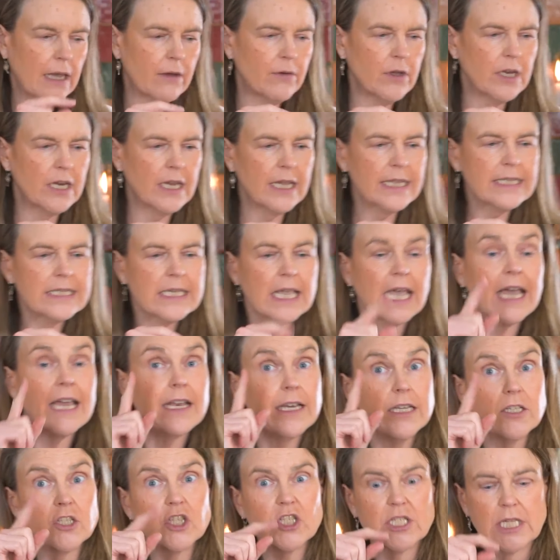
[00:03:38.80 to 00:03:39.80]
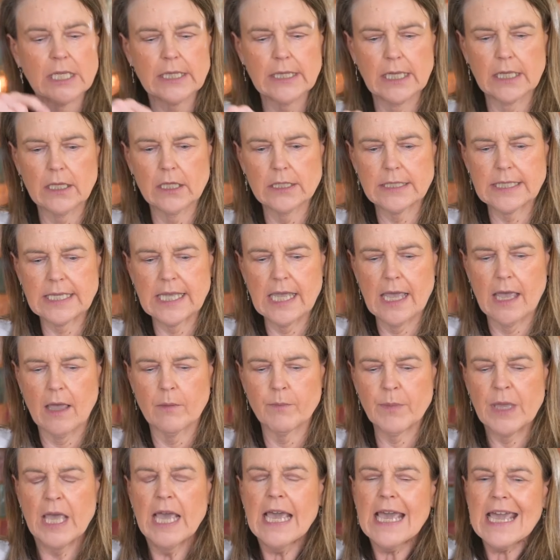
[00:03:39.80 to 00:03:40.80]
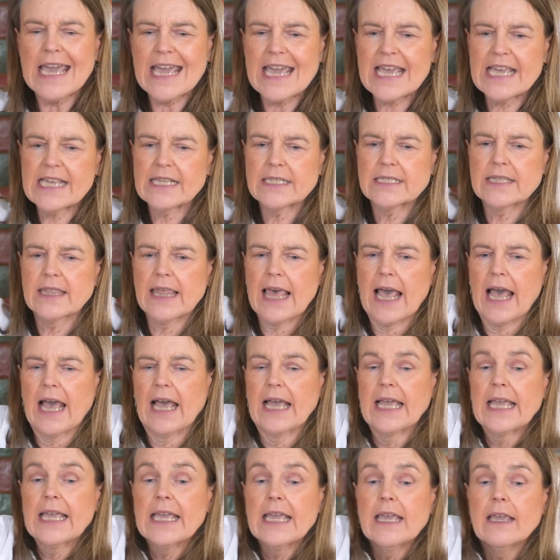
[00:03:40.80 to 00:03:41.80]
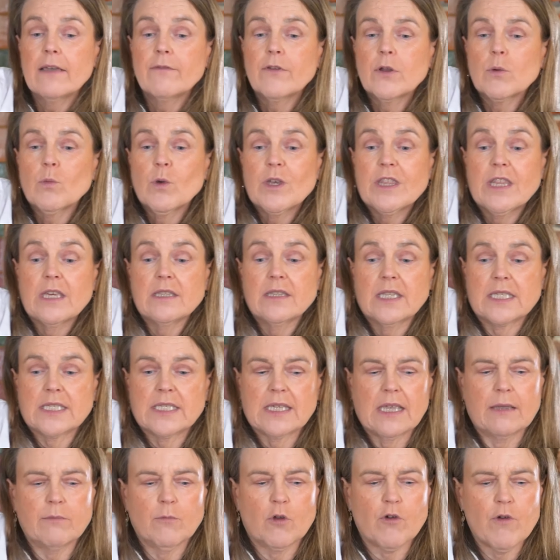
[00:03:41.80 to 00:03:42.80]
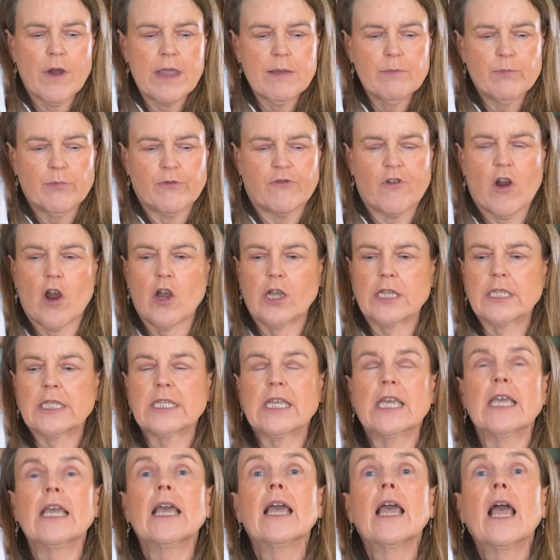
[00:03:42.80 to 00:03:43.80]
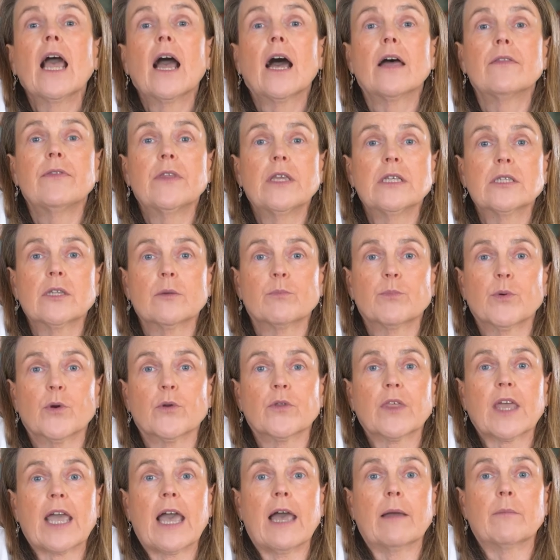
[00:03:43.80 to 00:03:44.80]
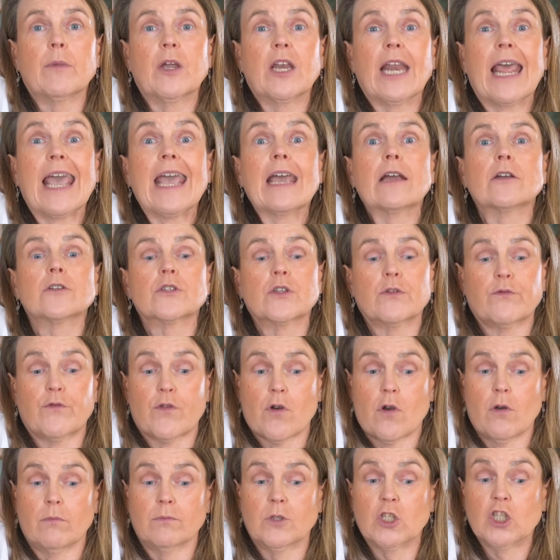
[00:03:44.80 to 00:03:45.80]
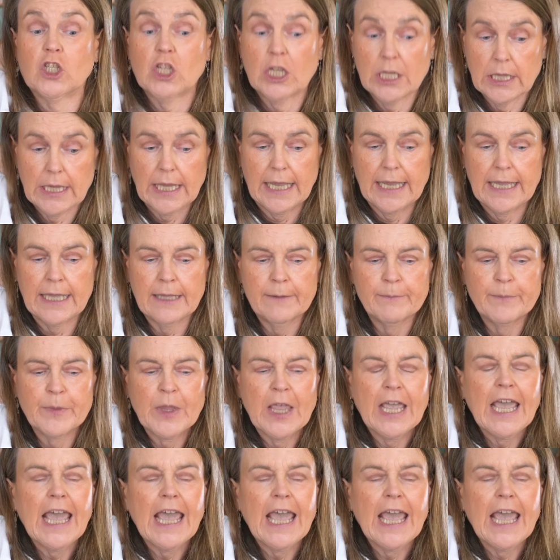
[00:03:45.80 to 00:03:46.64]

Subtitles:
an interesting little tip is that even within the same grape variety, and these are both Carmeneres from Chile,